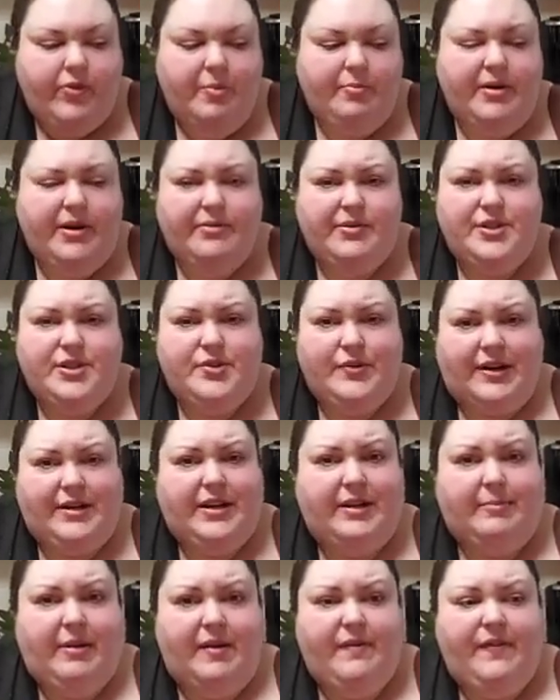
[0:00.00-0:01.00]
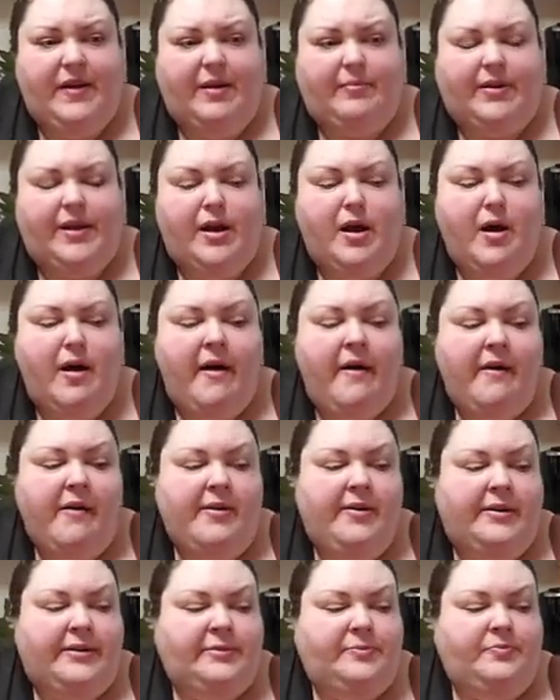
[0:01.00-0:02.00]
But it was threatening my family.
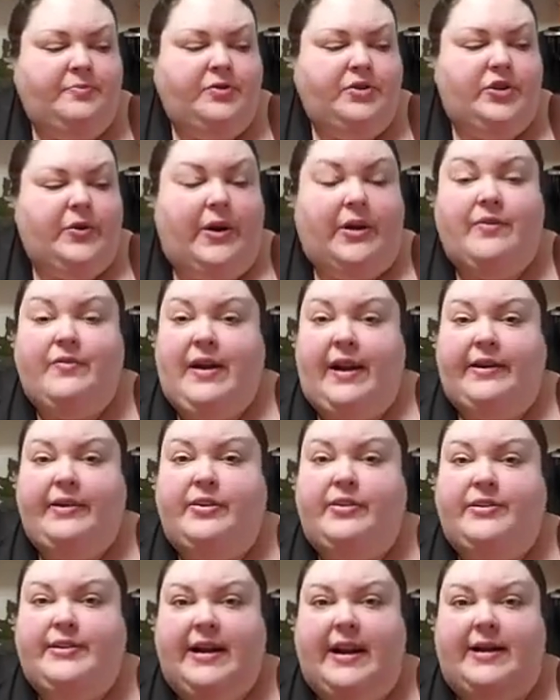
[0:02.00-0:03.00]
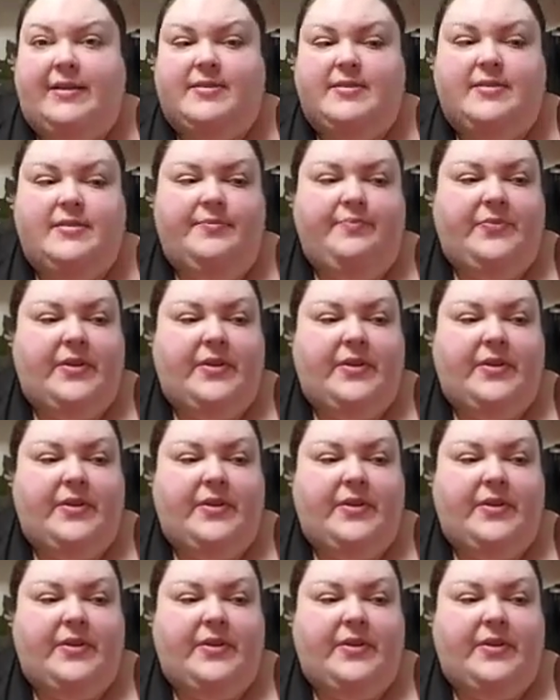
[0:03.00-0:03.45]
So out of anger, yes.